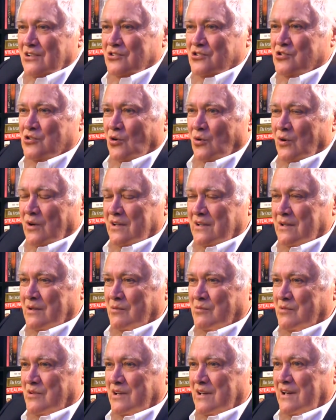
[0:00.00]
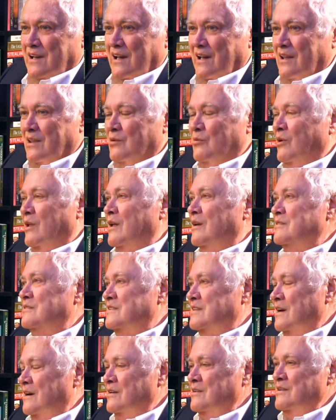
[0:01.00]
joined them together well i'll
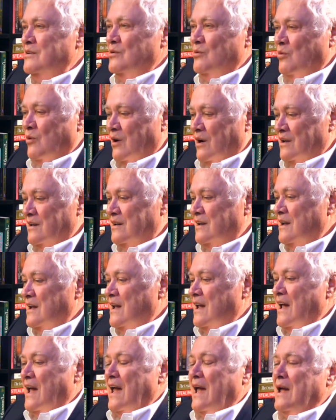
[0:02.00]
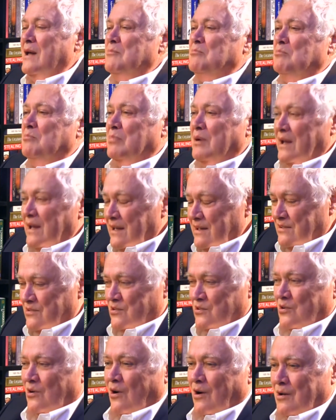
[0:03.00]
tell you what a big
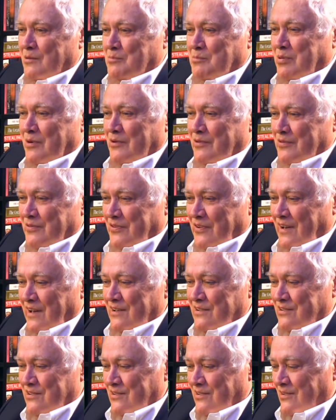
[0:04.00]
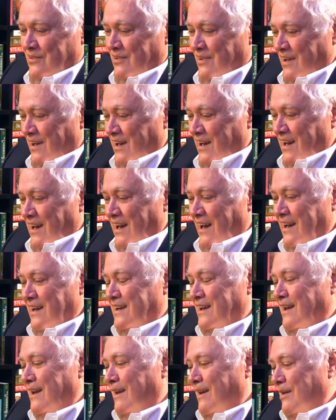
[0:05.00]
shot professor
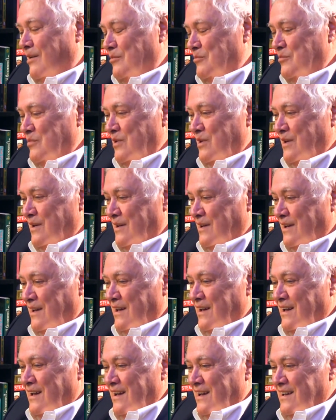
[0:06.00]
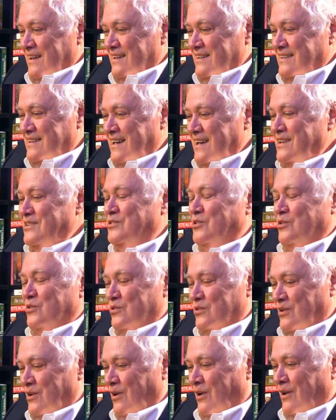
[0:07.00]
at columbia
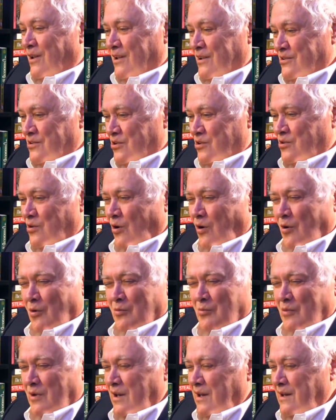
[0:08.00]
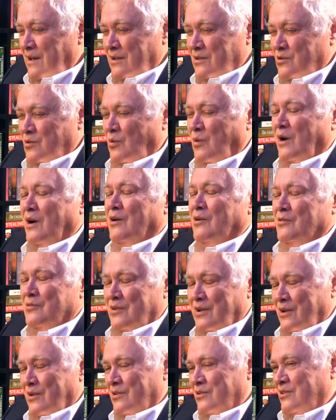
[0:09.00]
teachers college told me 12
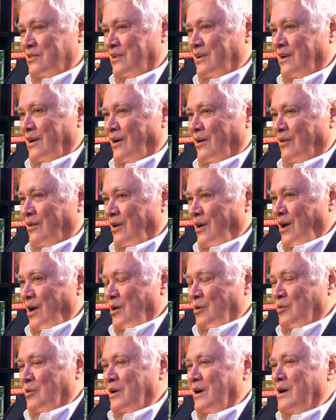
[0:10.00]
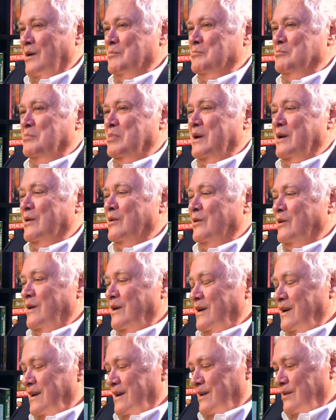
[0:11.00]
years ago when I
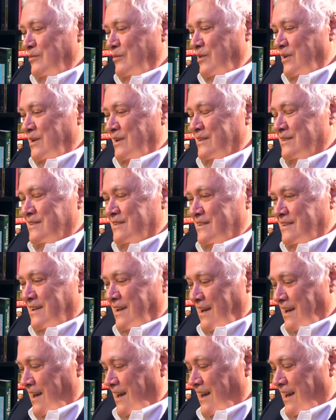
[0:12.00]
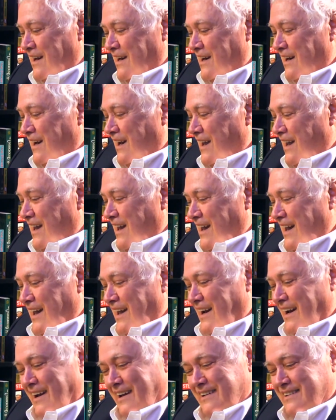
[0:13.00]
bearded him in his den
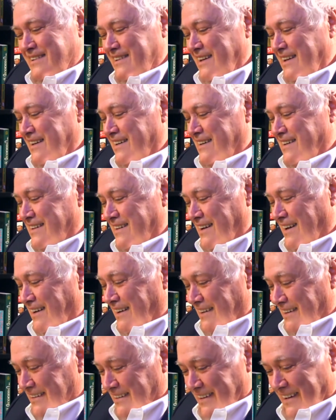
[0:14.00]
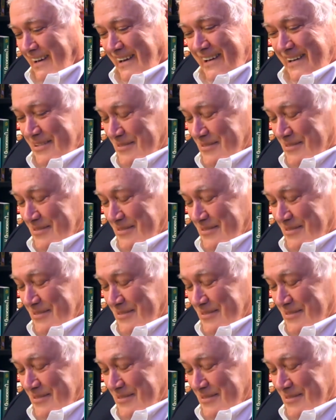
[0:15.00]
and I said, Doug,